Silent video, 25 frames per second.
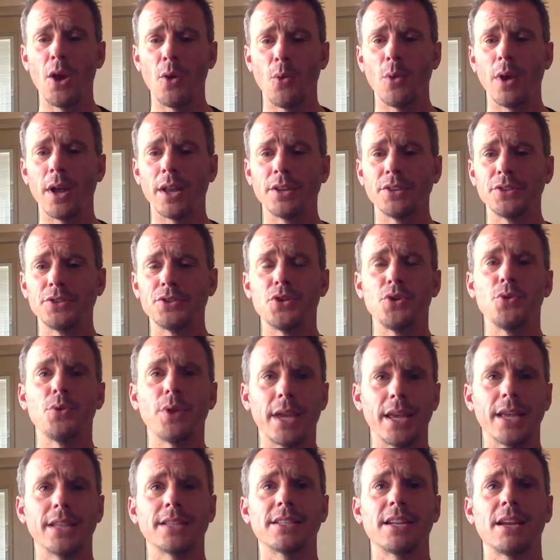when two
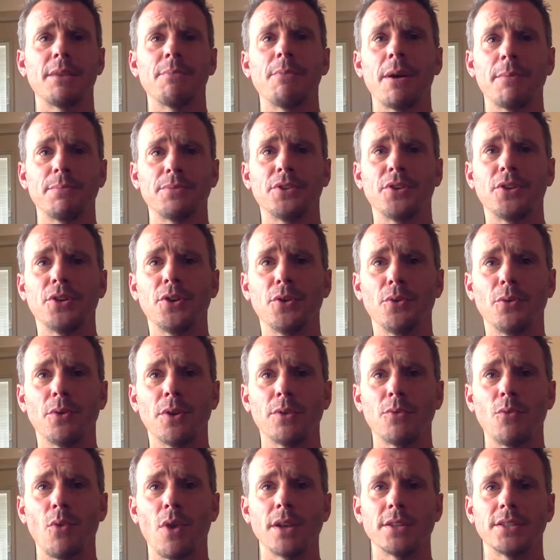kids come up to you
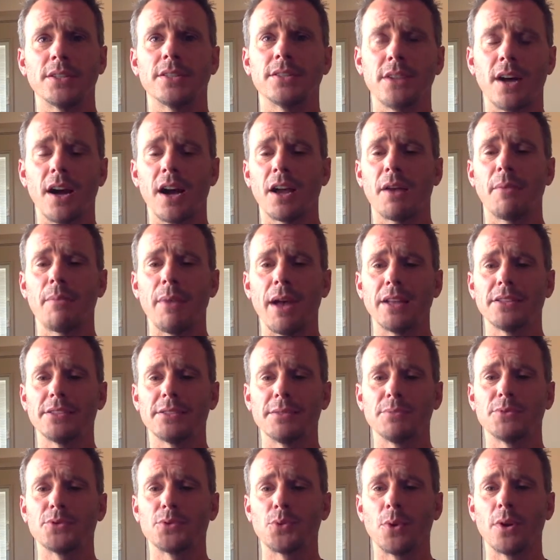and want to talk about
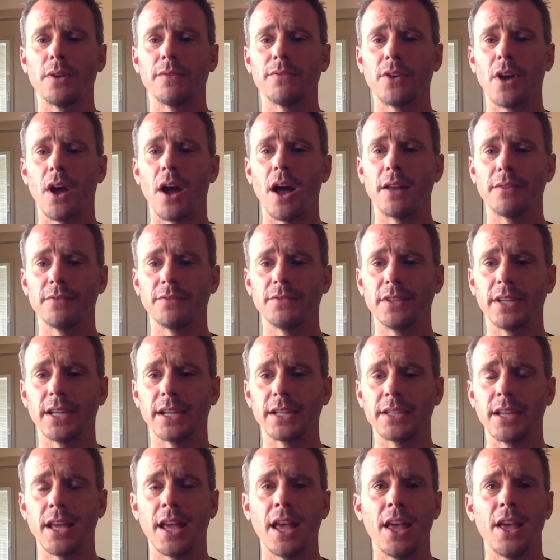some sort of
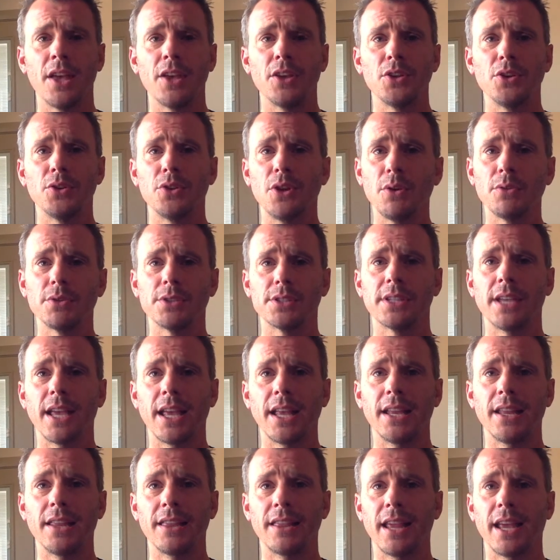conflict. You don't say
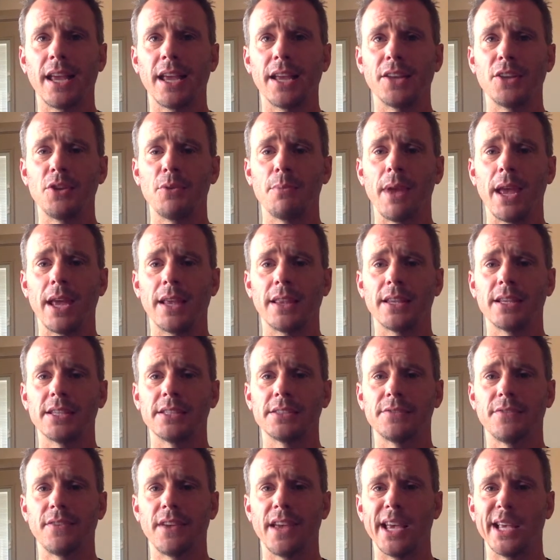anything and you make
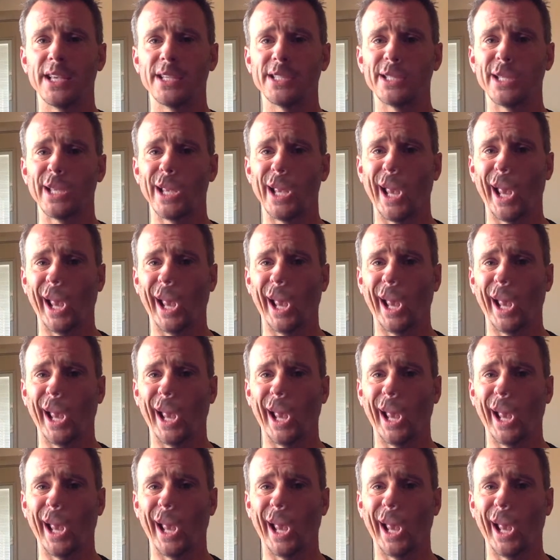this face.